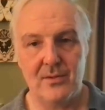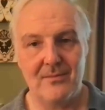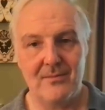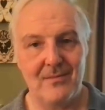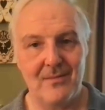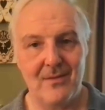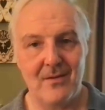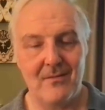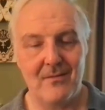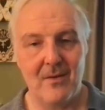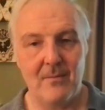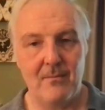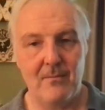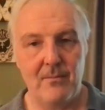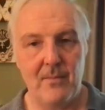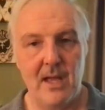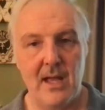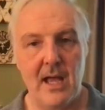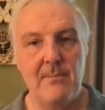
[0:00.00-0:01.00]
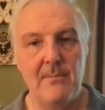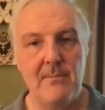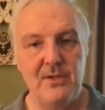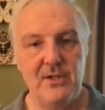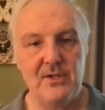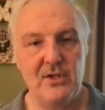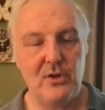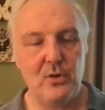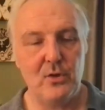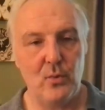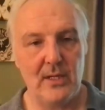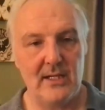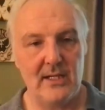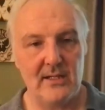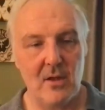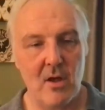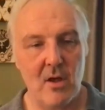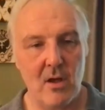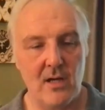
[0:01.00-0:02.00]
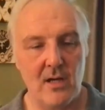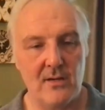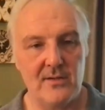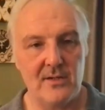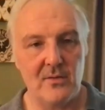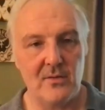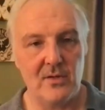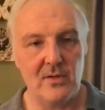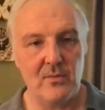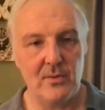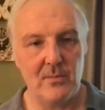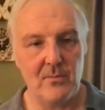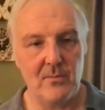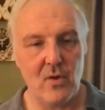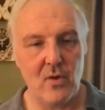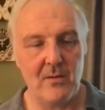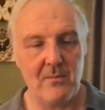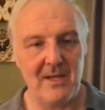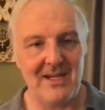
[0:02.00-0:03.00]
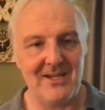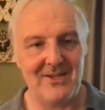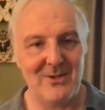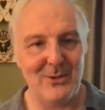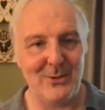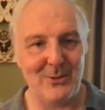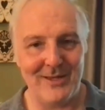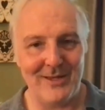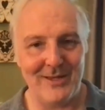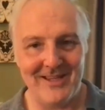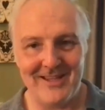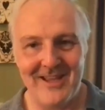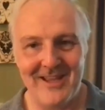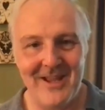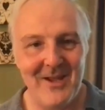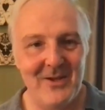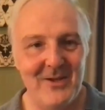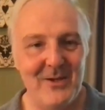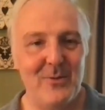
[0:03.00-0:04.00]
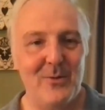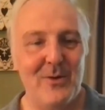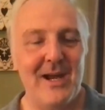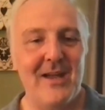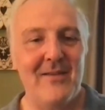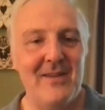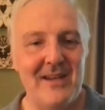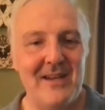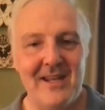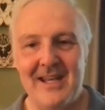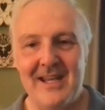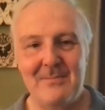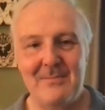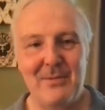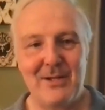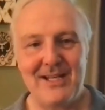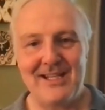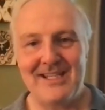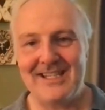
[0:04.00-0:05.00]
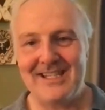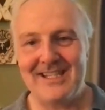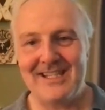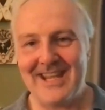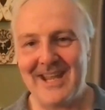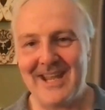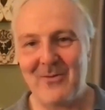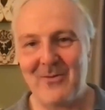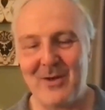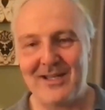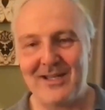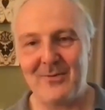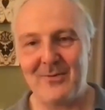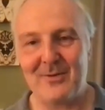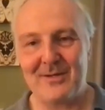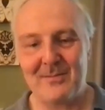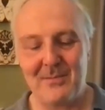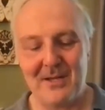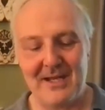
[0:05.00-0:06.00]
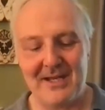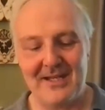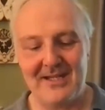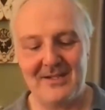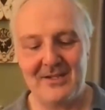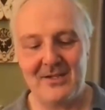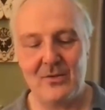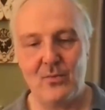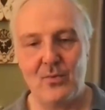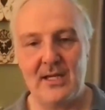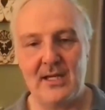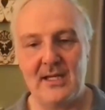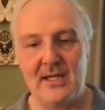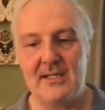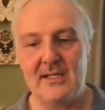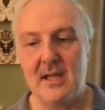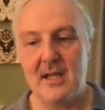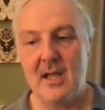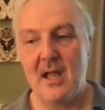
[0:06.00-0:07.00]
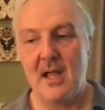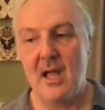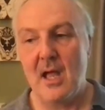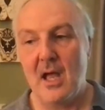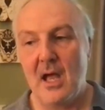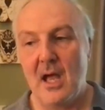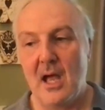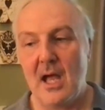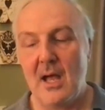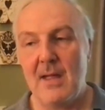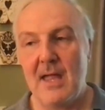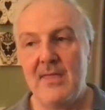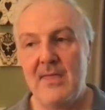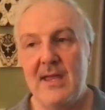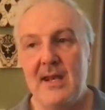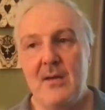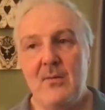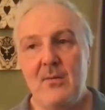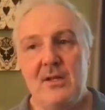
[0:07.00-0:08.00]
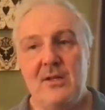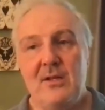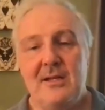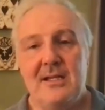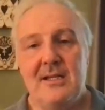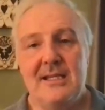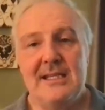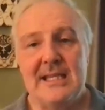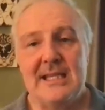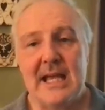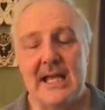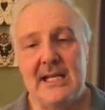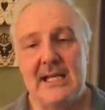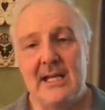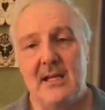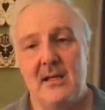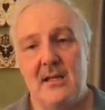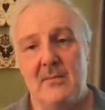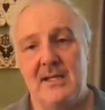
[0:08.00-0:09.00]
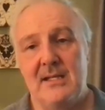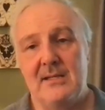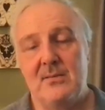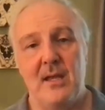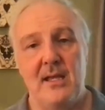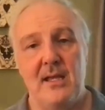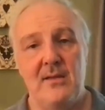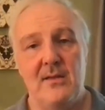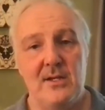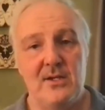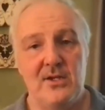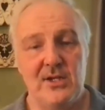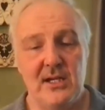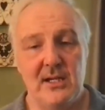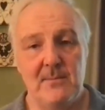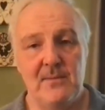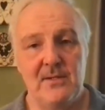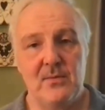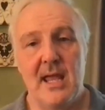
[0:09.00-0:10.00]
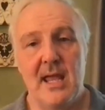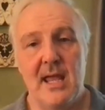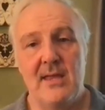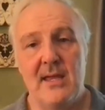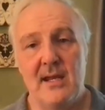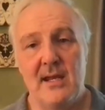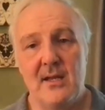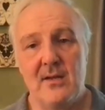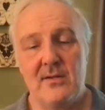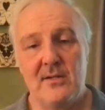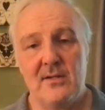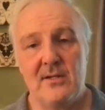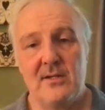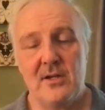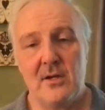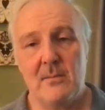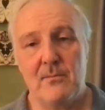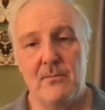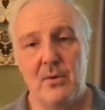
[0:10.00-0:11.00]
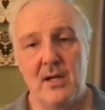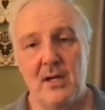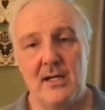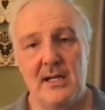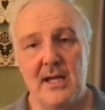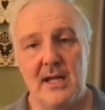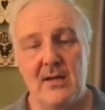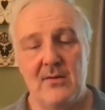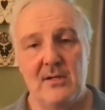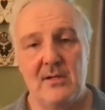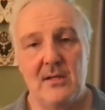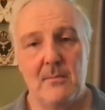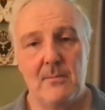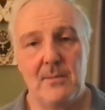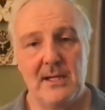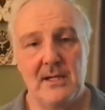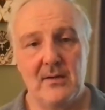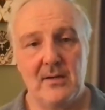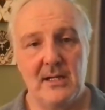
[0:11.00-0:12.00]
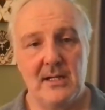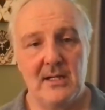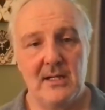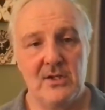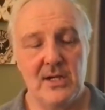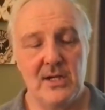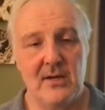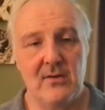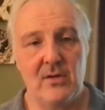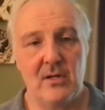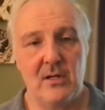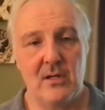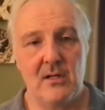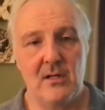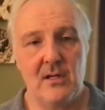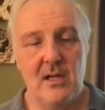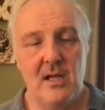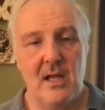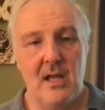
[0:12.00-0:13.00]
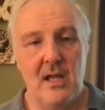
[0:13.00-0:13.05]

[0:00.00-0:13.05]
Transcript: were up to 2 weeks long, so you would want to make sure that you were having a nice place to stay while you were spending 2 weeks. And then I would look at design elements in the ships, and then I also started broadening out to the period in general.